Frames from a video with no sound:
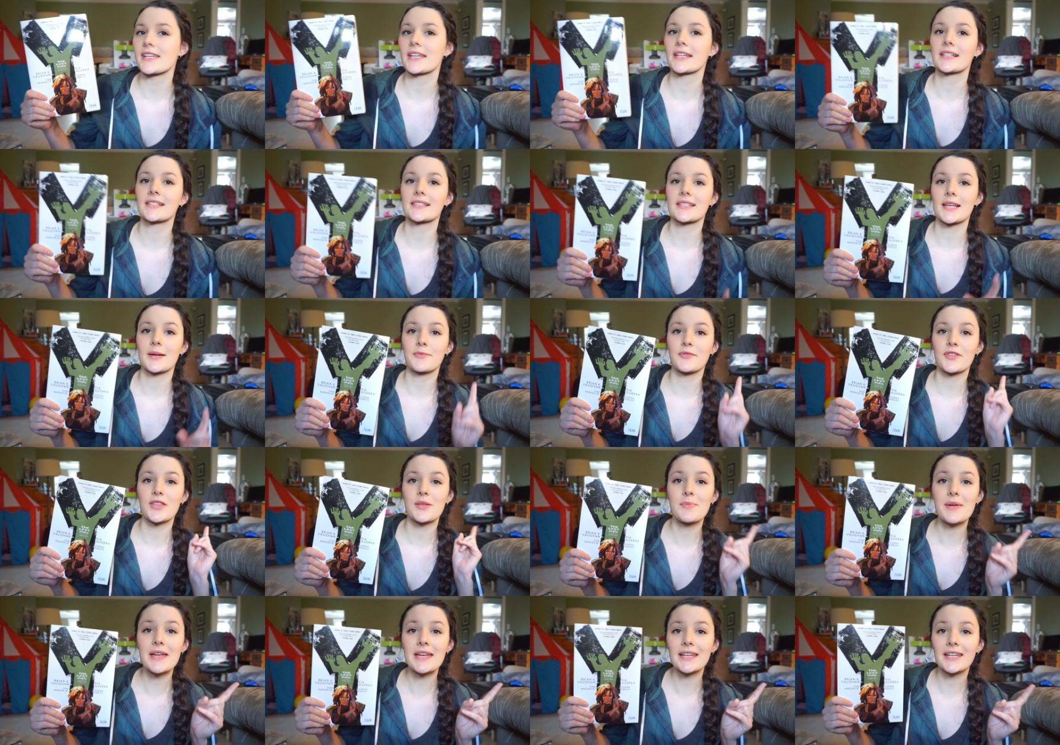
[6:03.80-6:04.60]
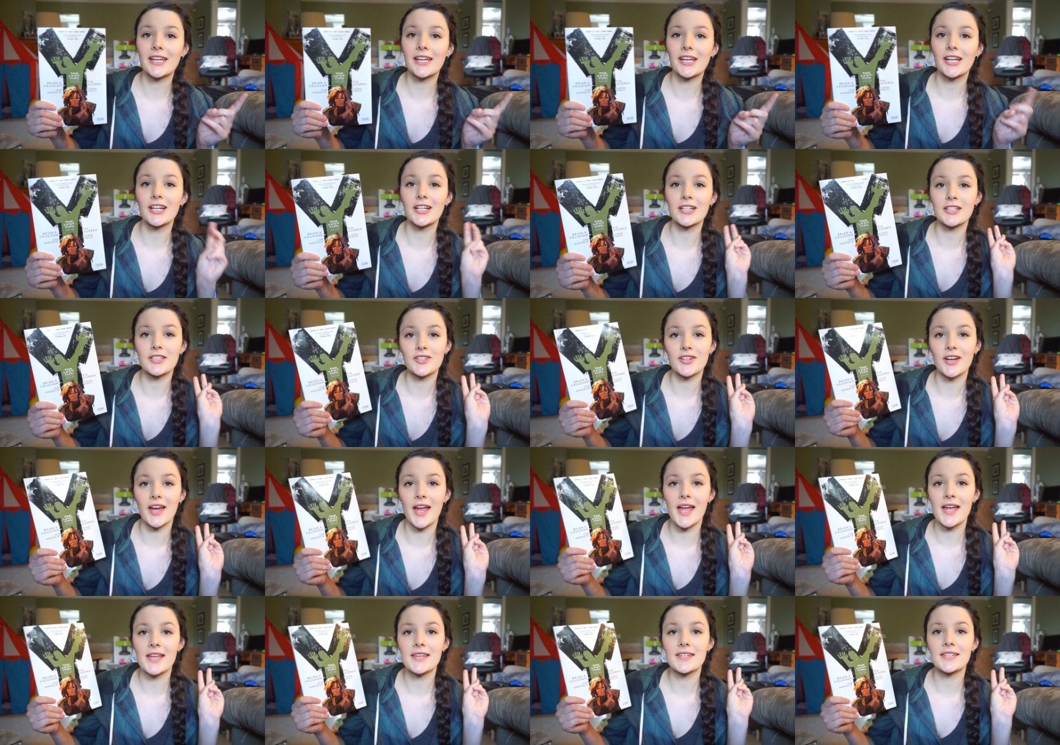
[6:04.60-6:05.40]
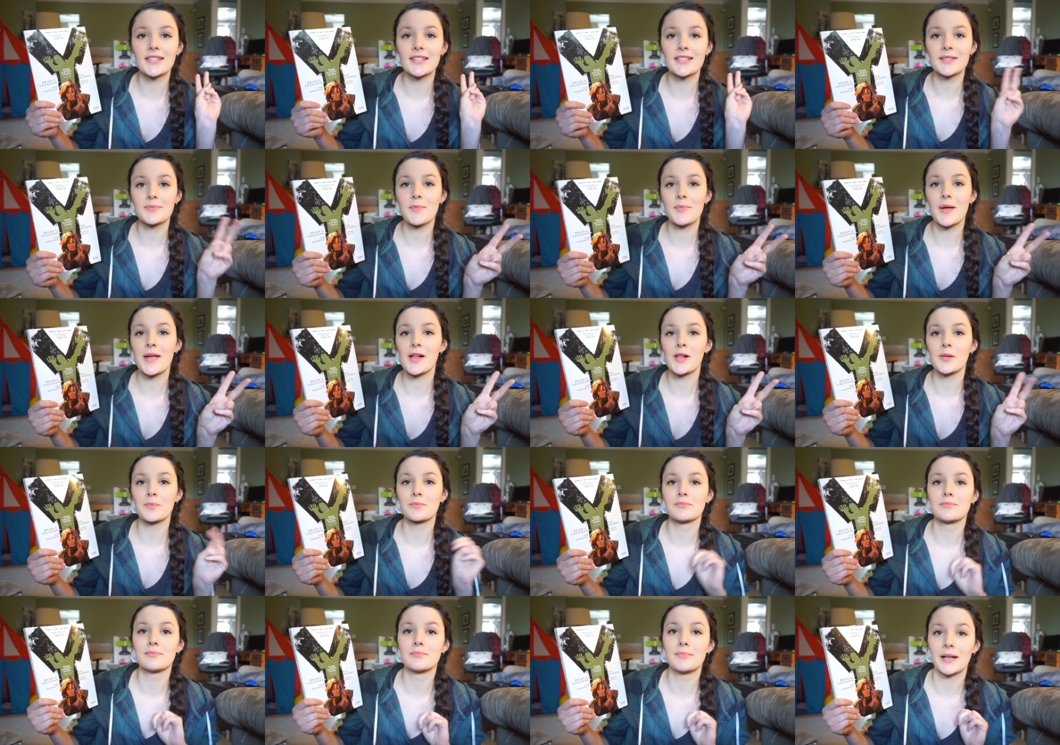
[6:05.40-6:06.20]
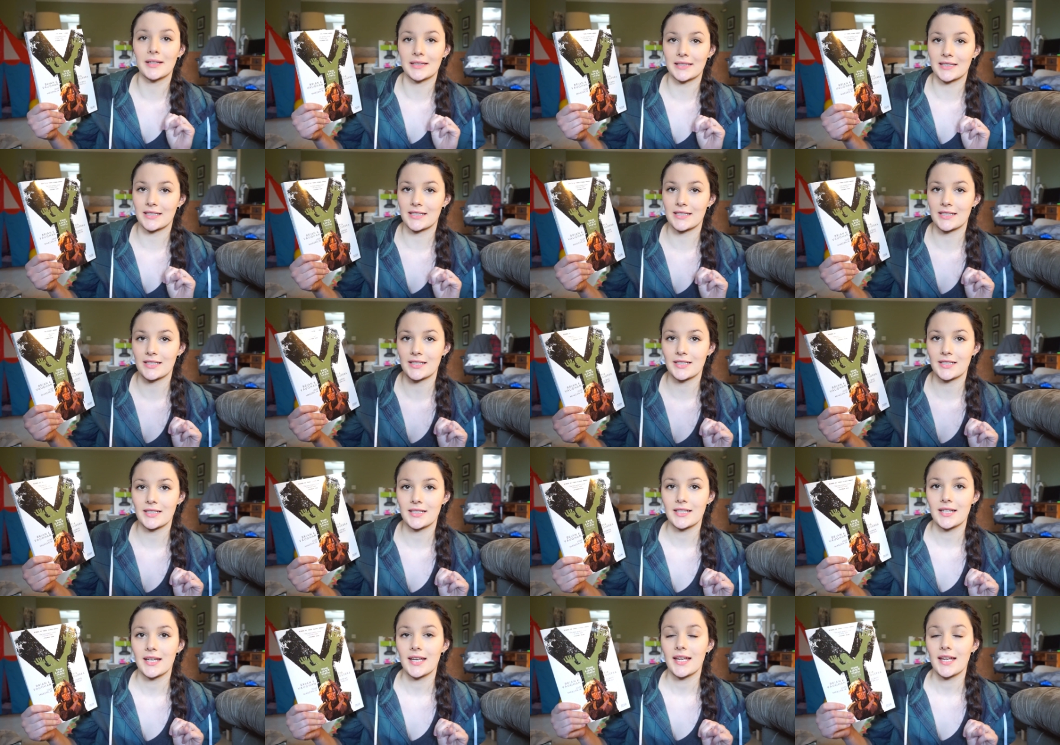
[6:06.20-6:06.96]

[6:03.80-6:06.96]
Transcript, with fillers: except for the main character and his male monkey.